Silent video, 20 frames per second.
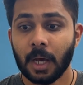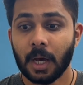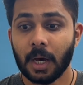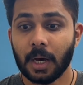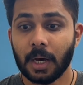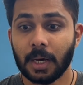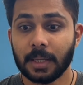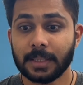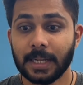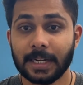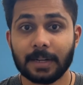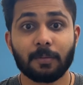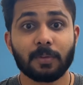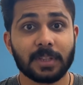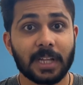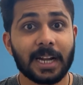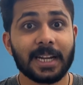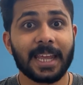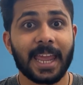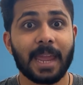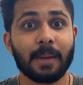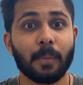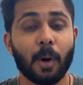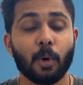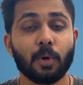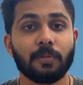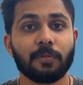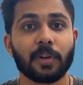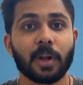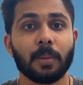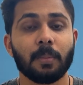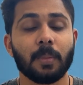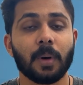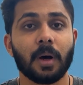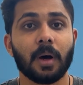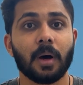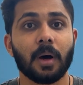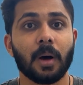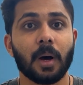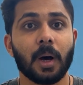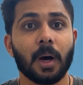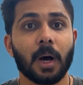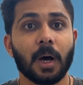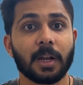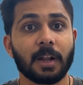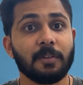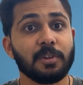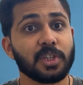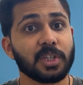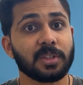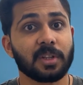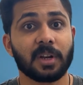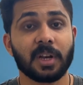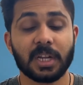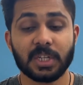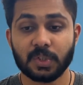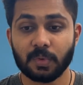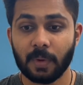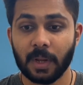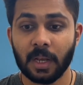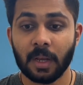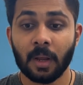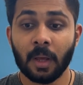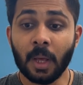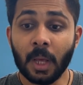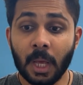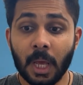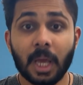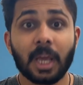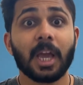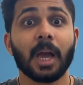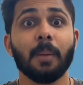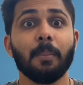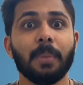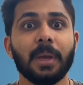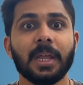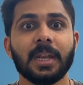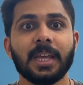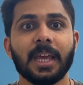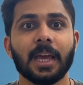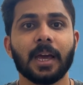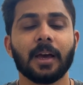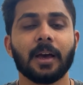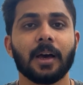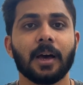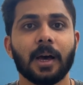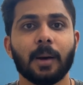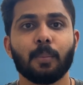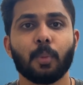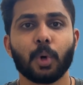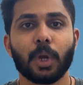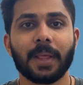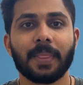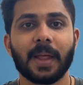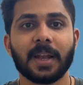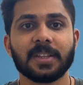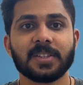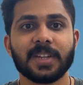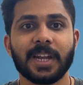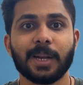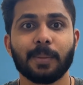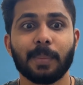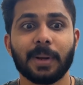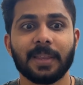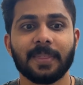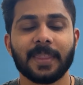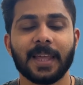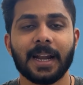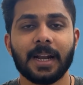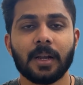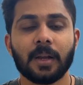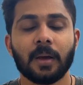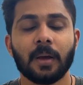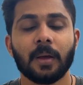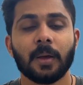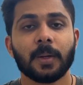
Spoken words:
That came out from Ravichandran Ashwin, Gambhir putting that statement that